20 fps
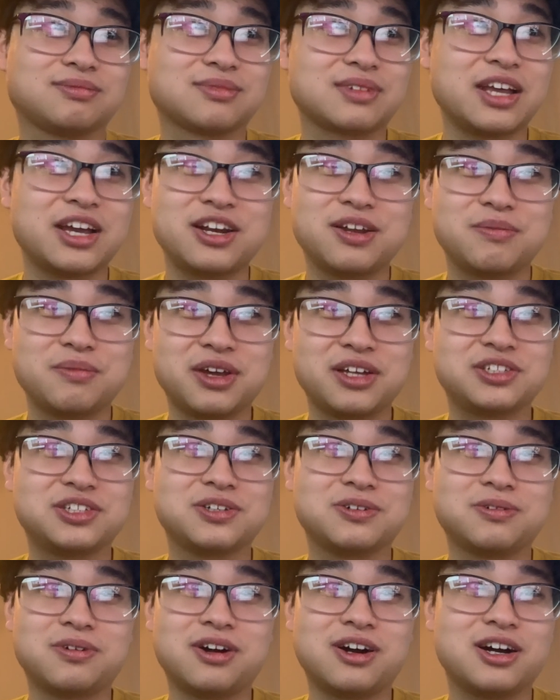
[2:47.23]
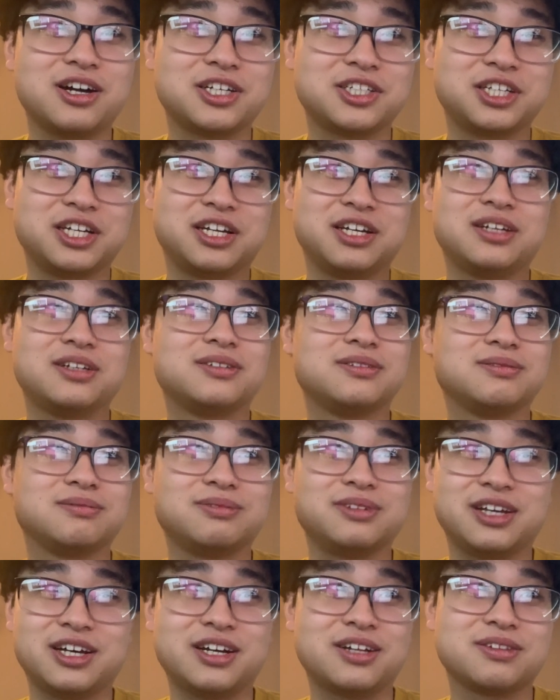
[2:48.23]
anime to watch, and
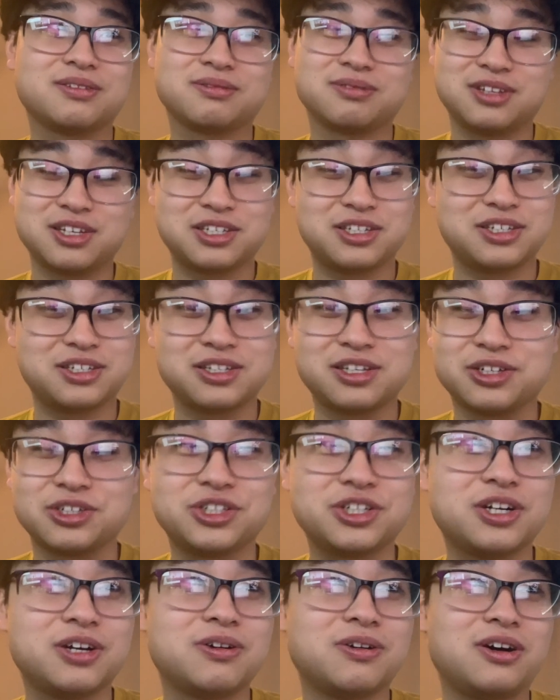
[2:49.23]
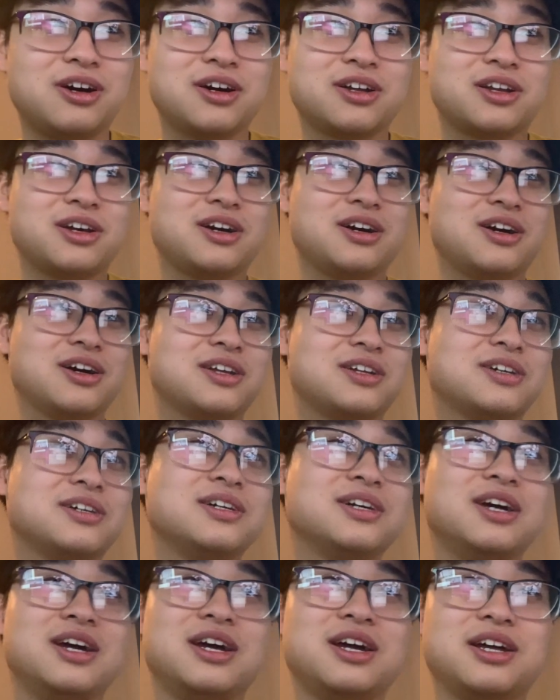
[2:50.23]
yeah, this is the show Anohana,
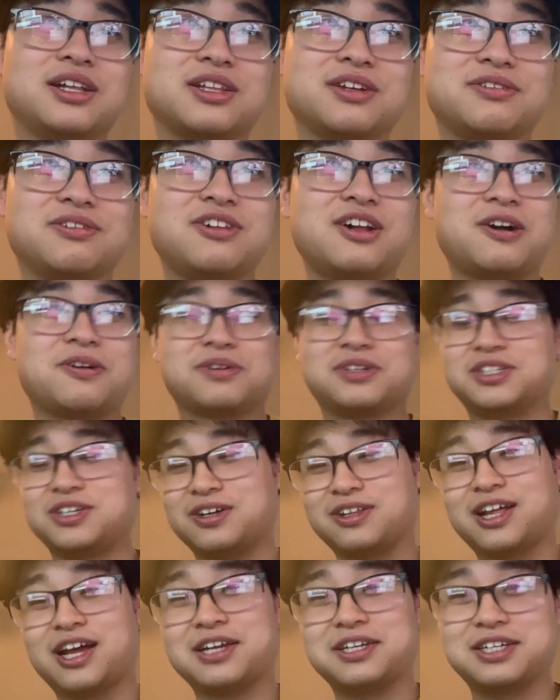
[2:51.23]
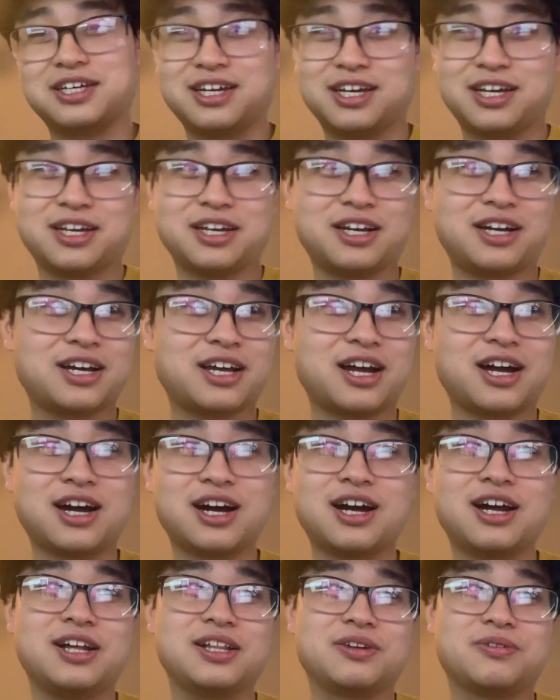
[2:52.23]
The Flower We Saw That Day. I
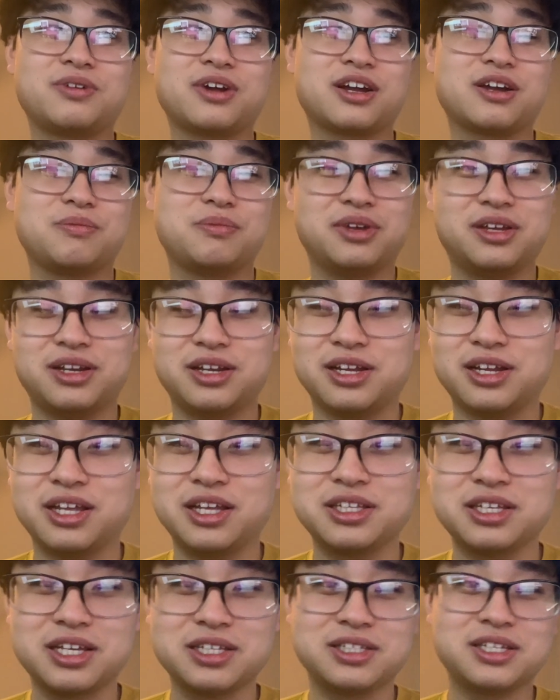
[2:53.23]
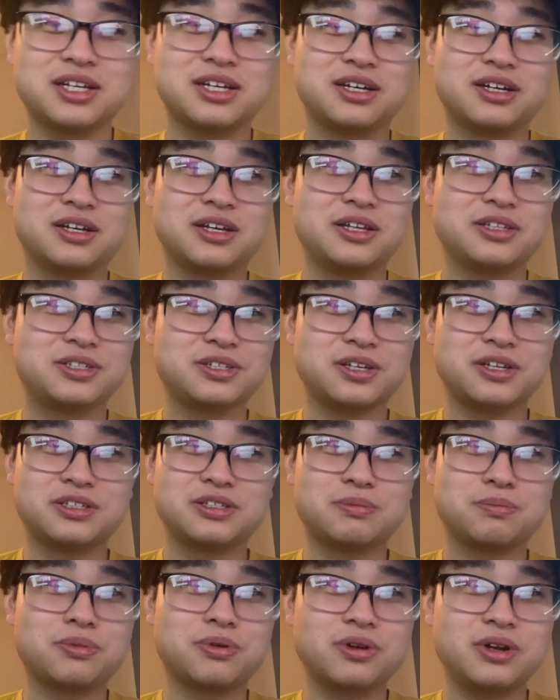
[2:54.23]
highly recommend it. It's
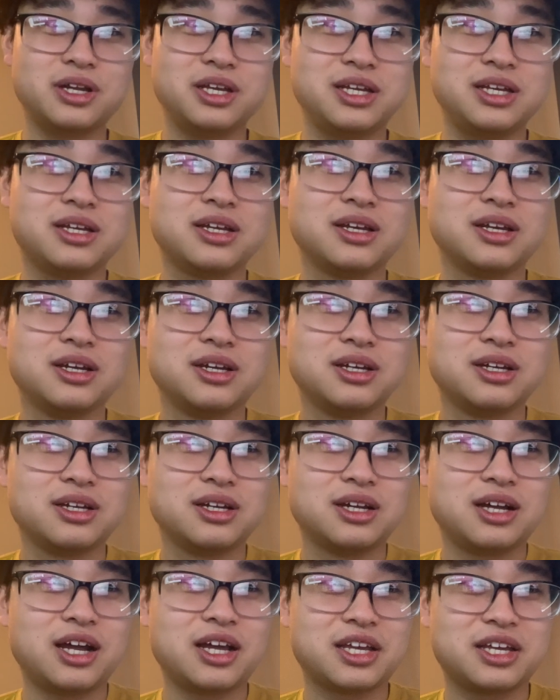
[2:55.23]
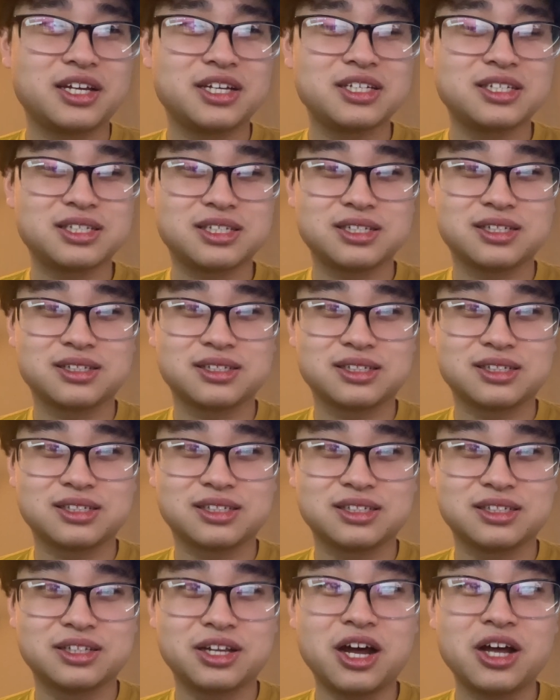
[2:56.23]
a pretty, I guess,
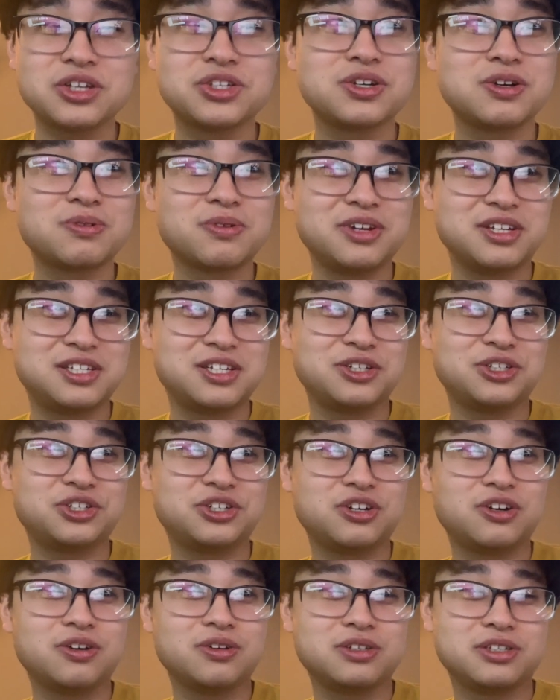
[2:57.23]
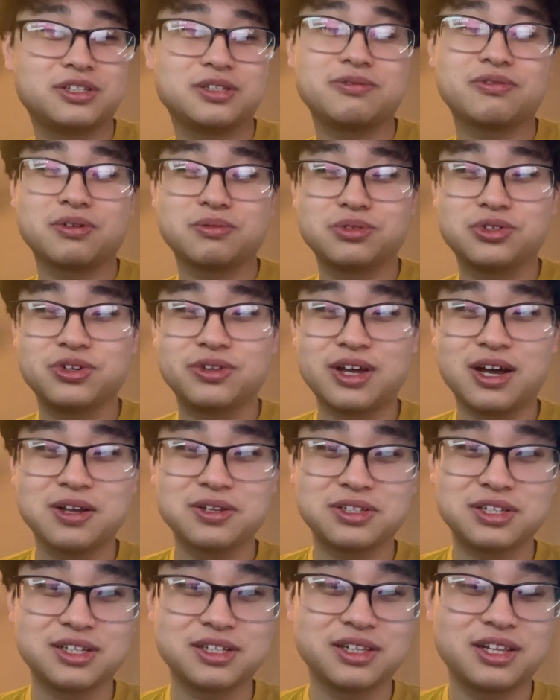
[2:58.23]
not so recent show. It's from
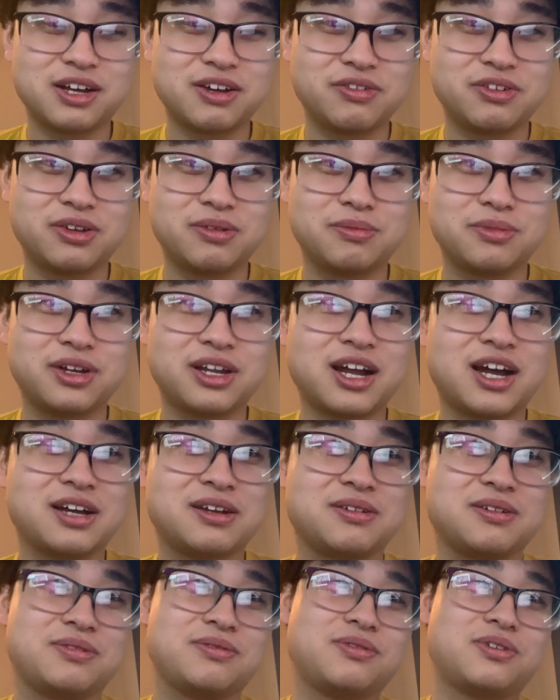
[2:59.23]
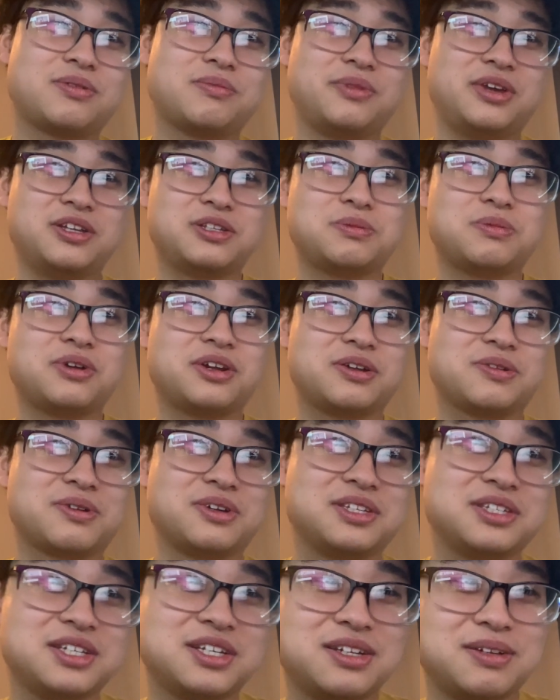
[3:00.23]
2011, but for me it's pretty
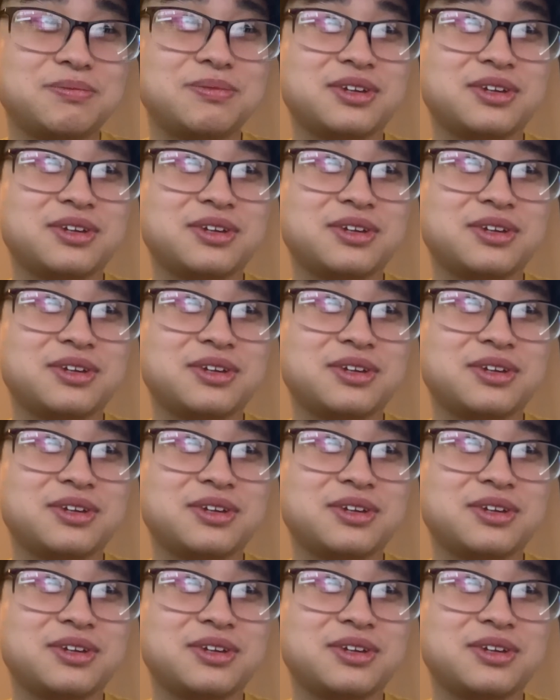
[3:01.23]
recent.